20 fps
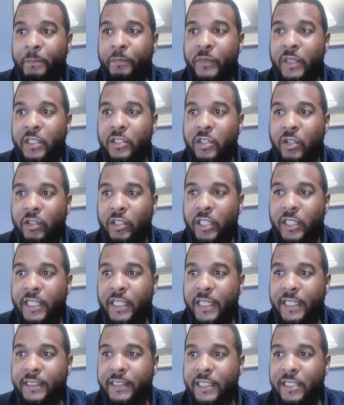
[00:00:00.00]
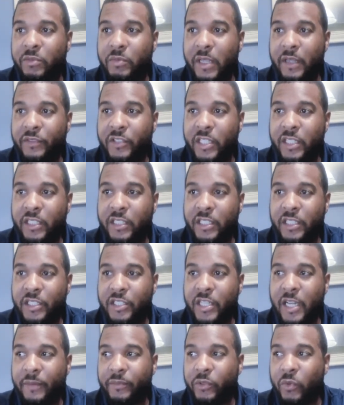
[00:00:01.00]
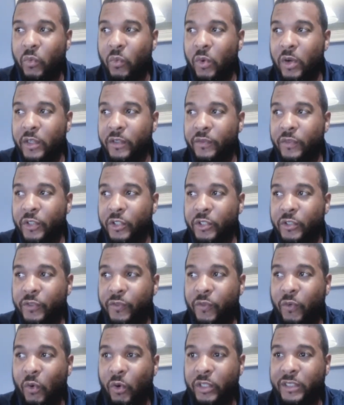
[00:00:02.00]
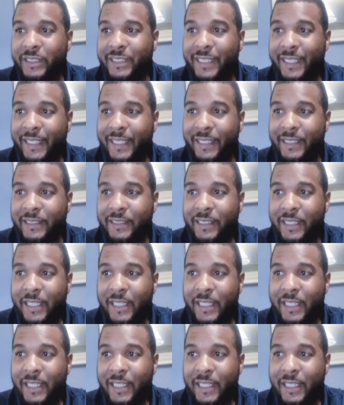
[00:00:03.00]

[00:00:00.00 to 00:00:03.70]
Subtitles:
So looking at this, we have Genesis chapter 1 verse 14,